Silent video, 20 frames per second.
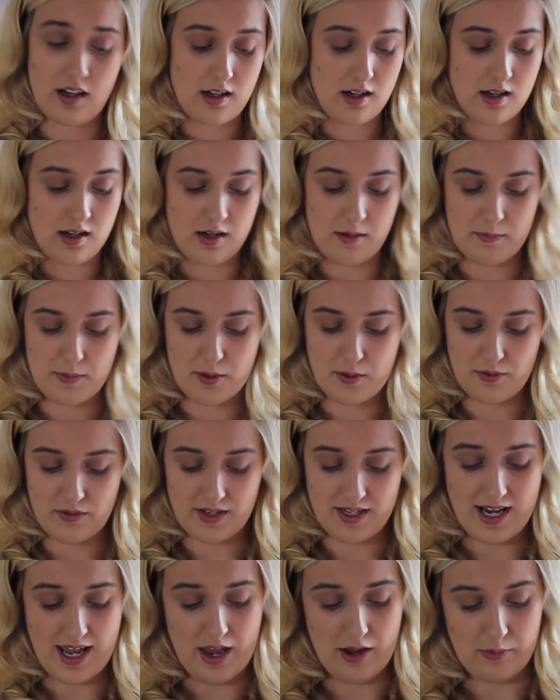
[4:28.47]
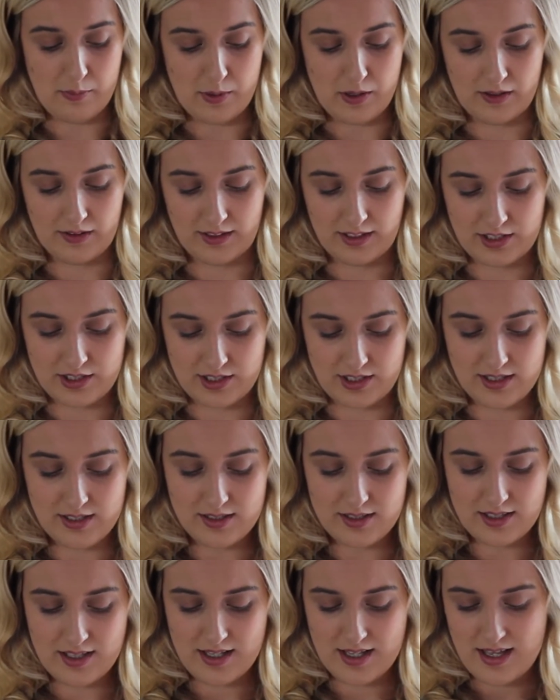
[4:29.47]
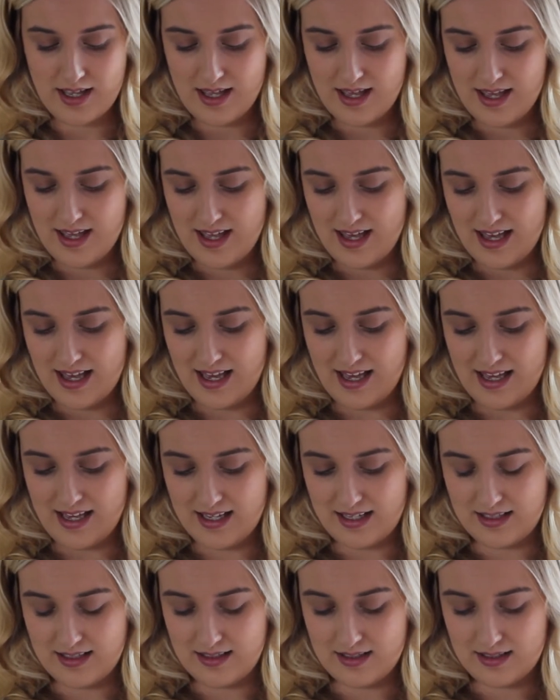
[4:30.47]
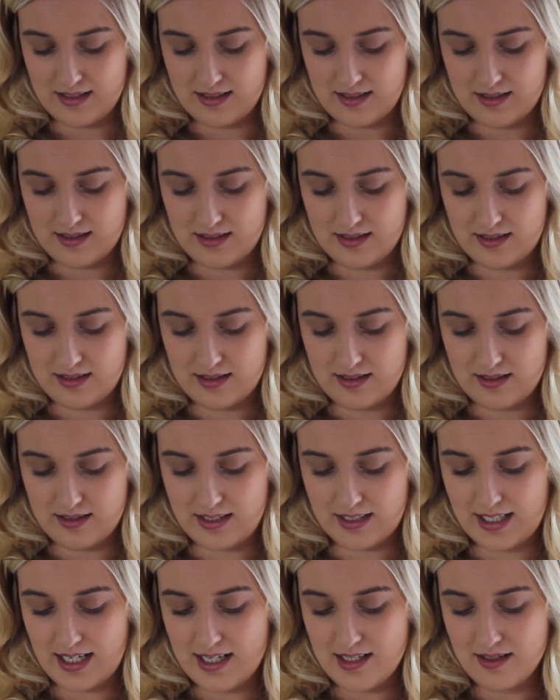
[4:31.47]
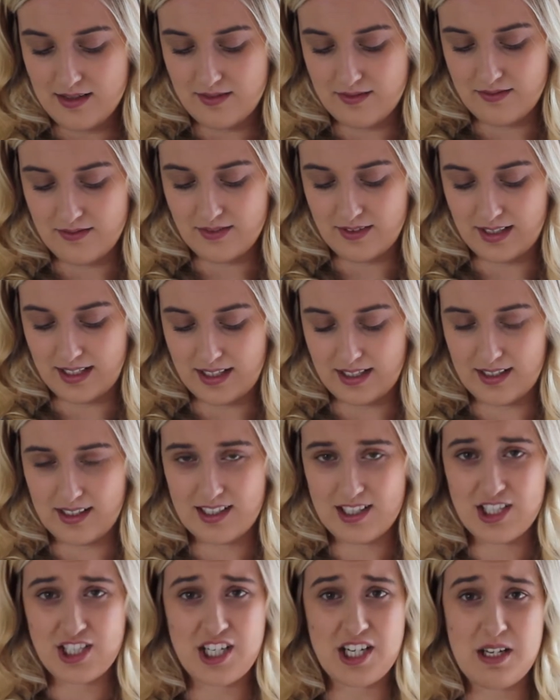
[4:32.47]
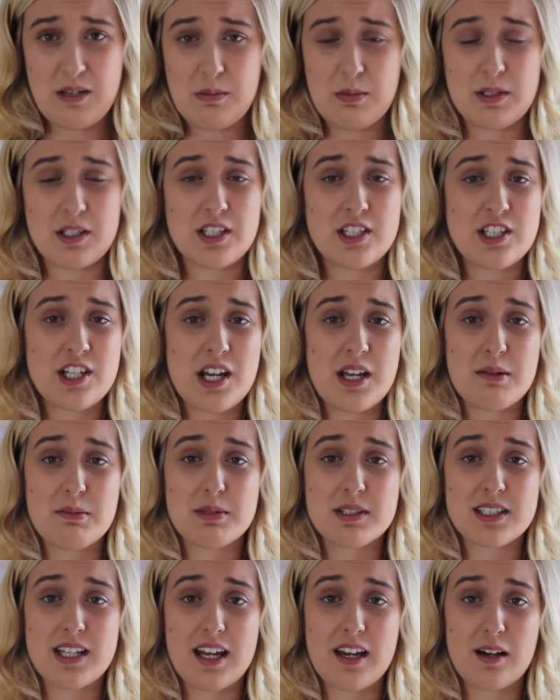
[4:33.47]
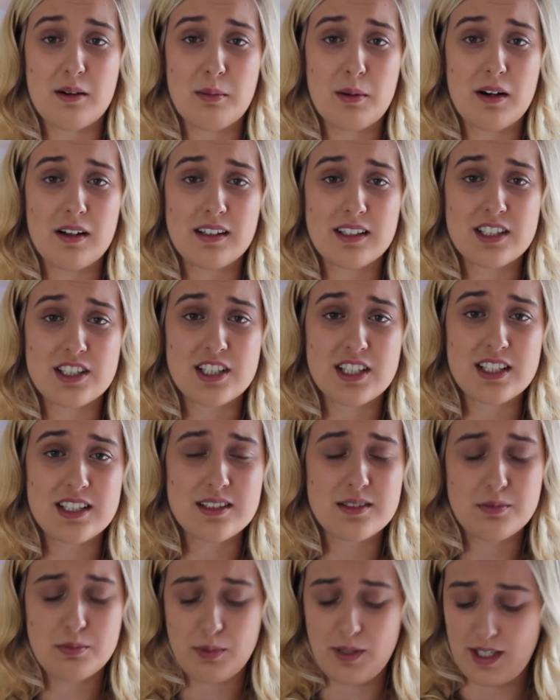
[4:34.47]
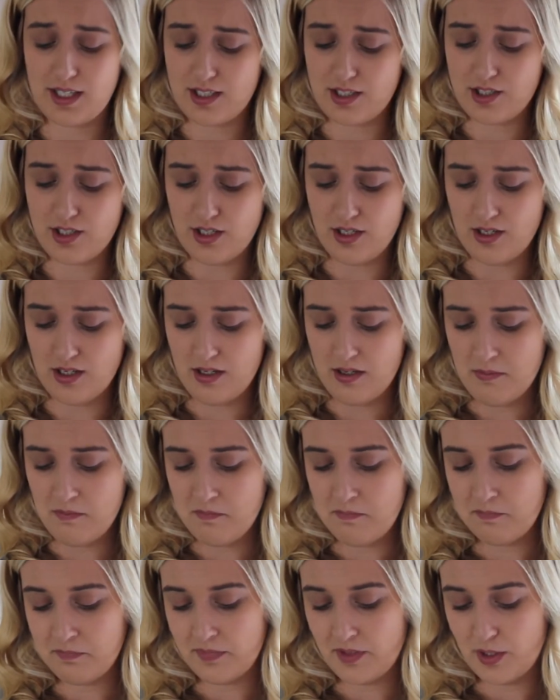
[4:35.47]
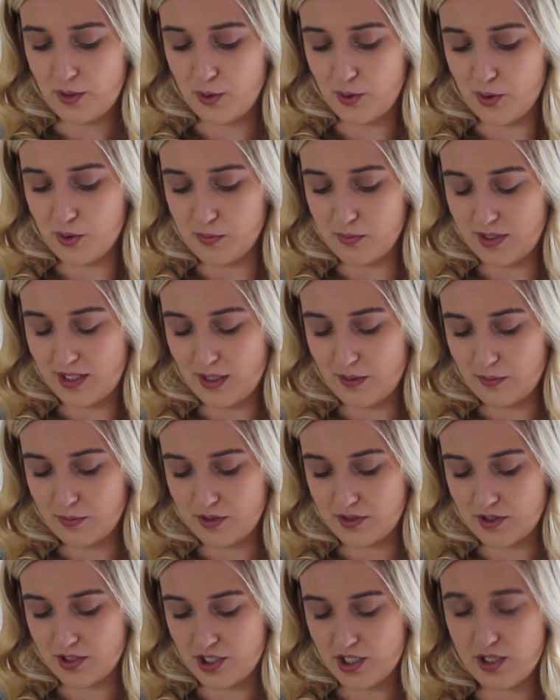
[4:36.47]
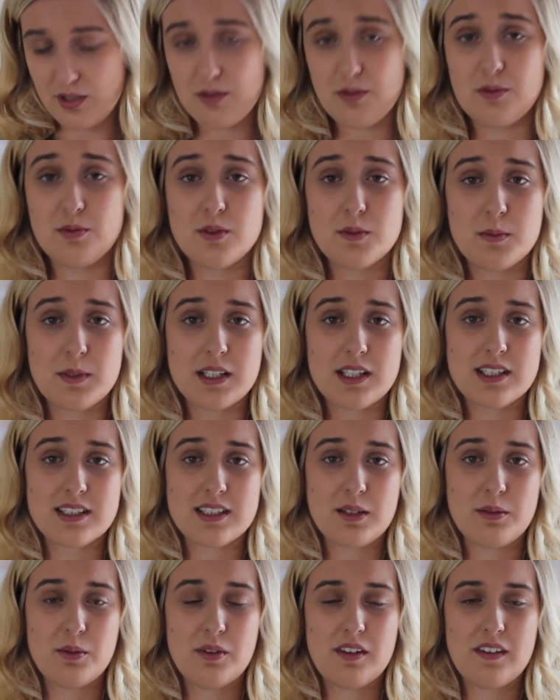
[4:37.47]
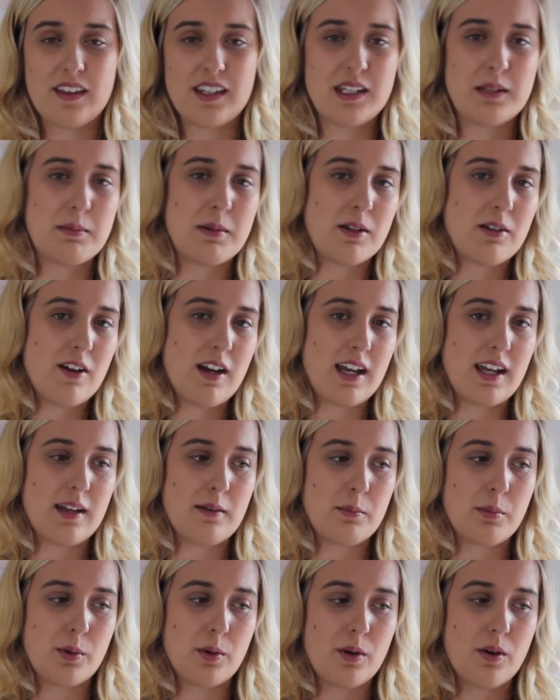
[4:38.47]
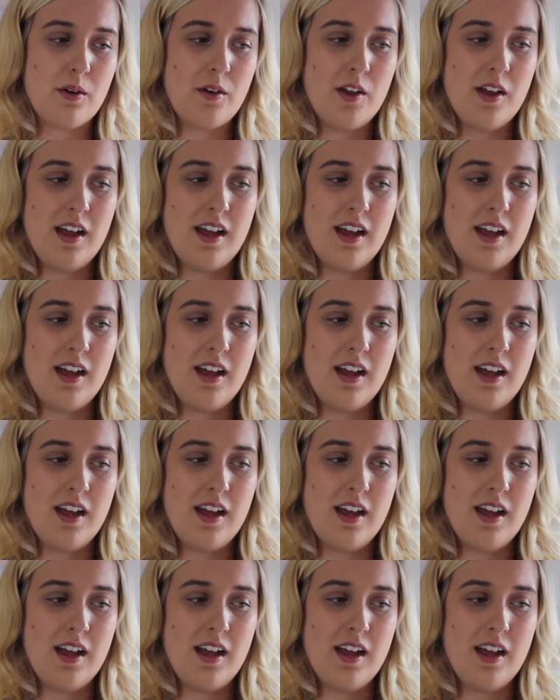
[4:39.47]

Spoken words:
are both nail polishes, and they're kind of like cheap as chips nail polishes, which normally I wouldn't choose because I wouldn't think they'd be great, but